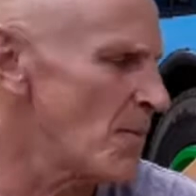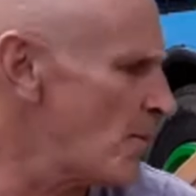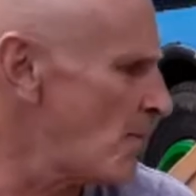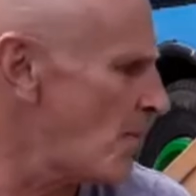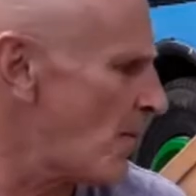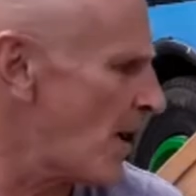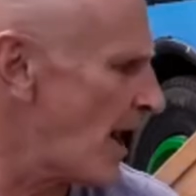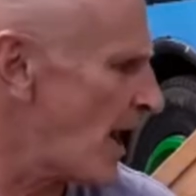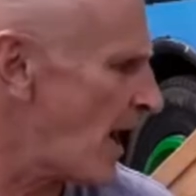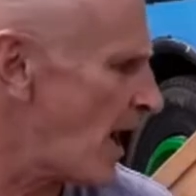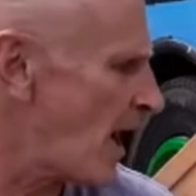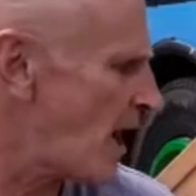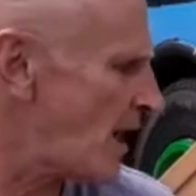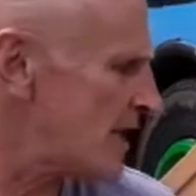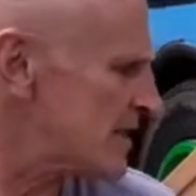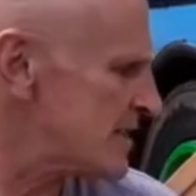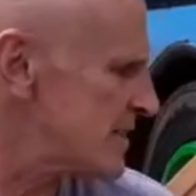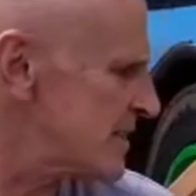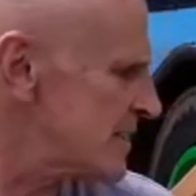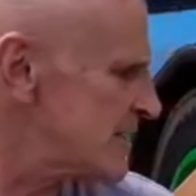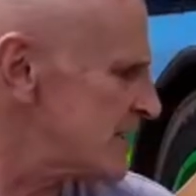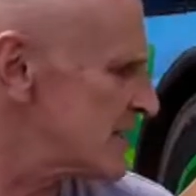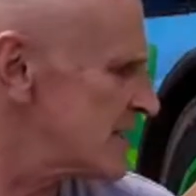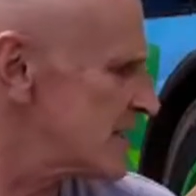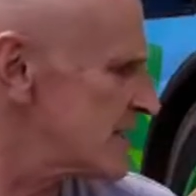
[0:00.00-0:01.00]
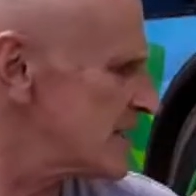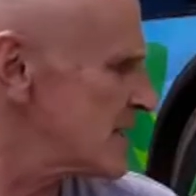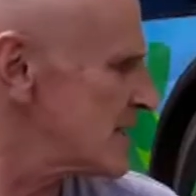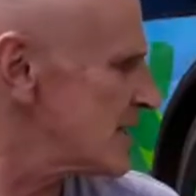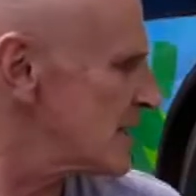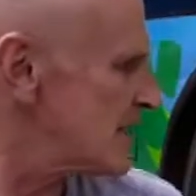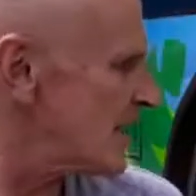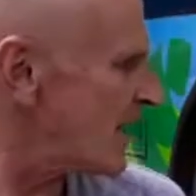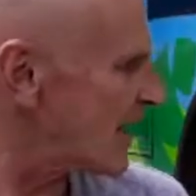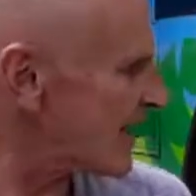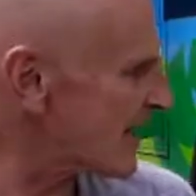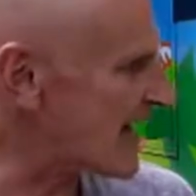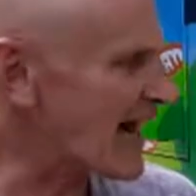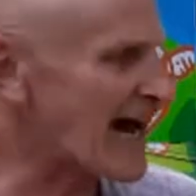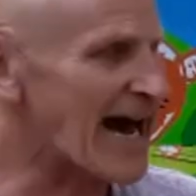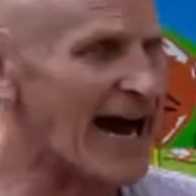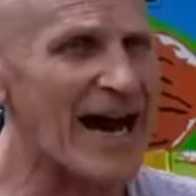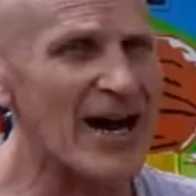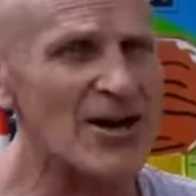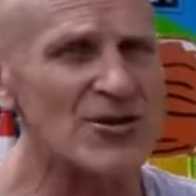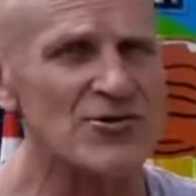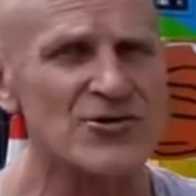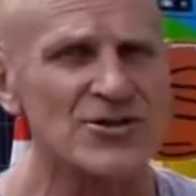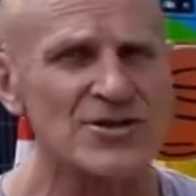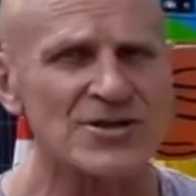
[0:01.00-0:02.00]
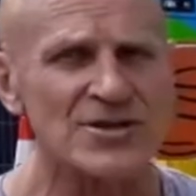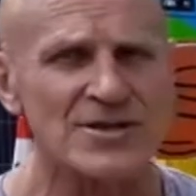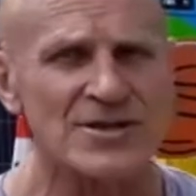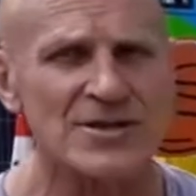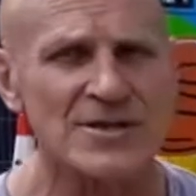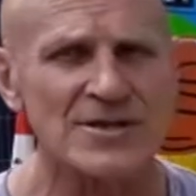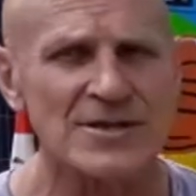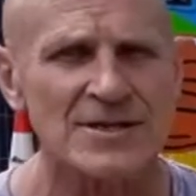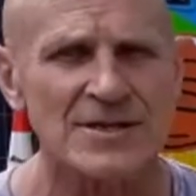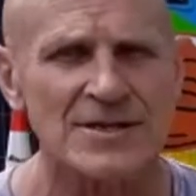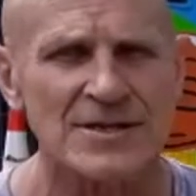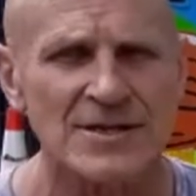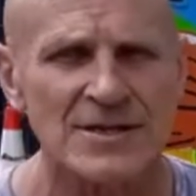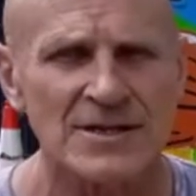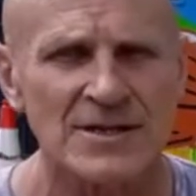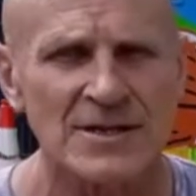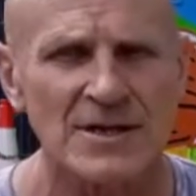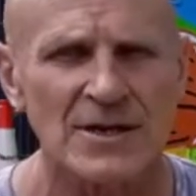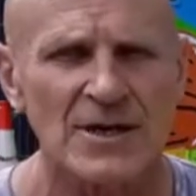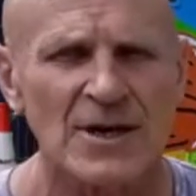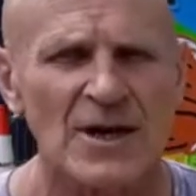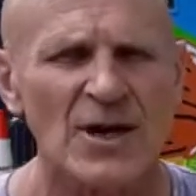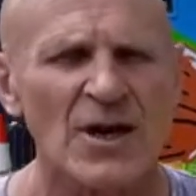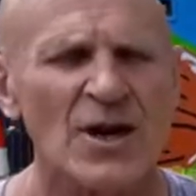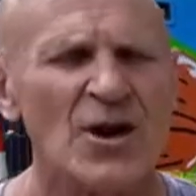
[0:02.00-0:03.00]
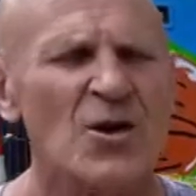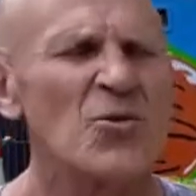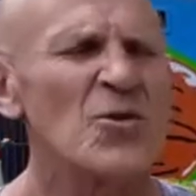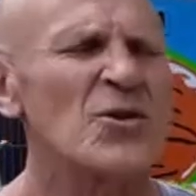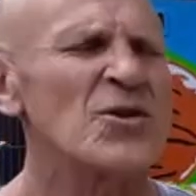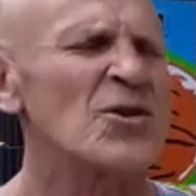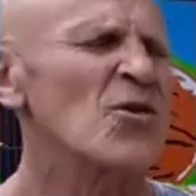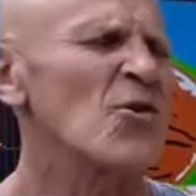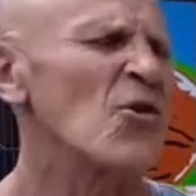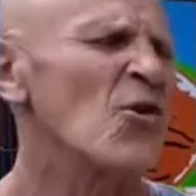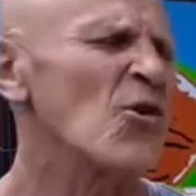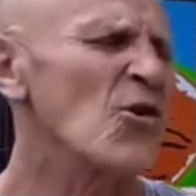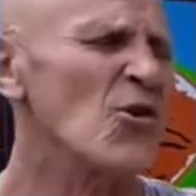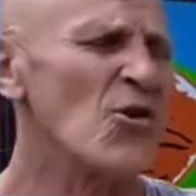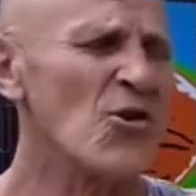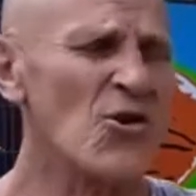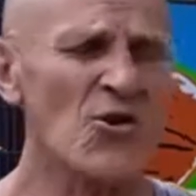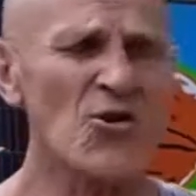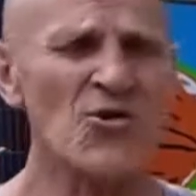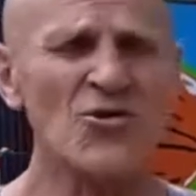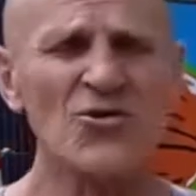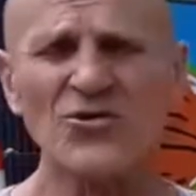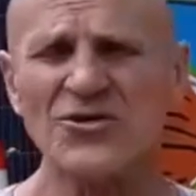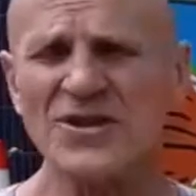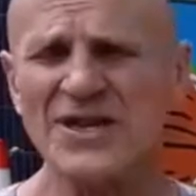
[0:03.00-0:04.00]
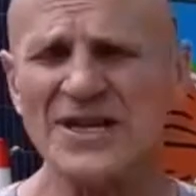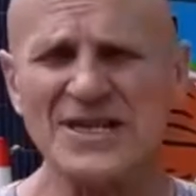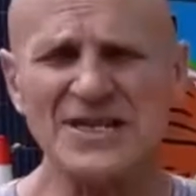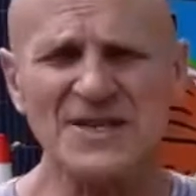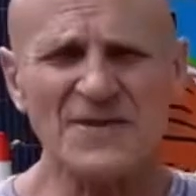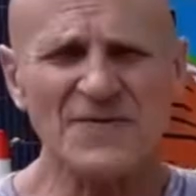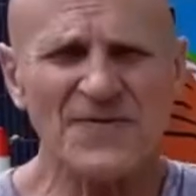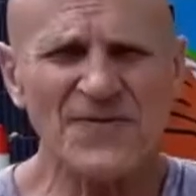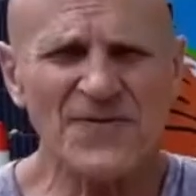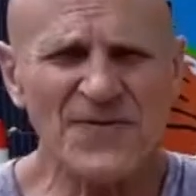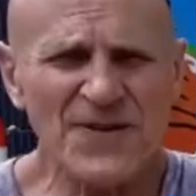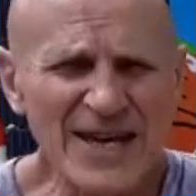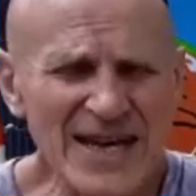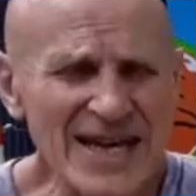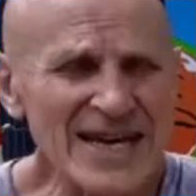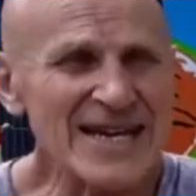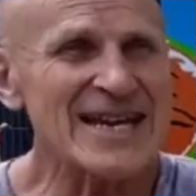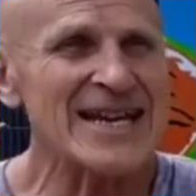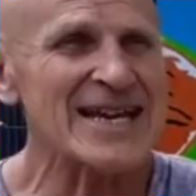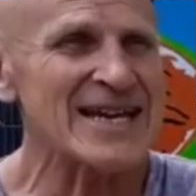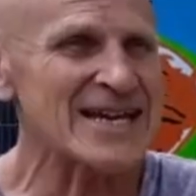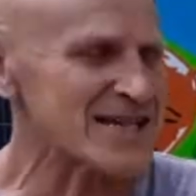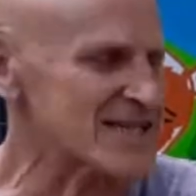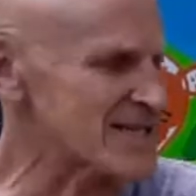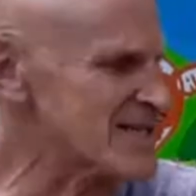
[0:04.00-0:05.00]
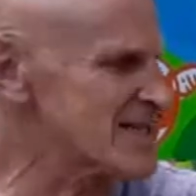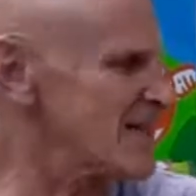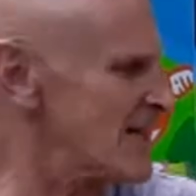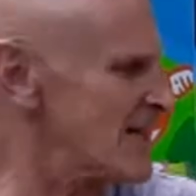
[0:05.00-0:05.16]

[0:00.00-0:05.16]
My heart is like a house with all these feelings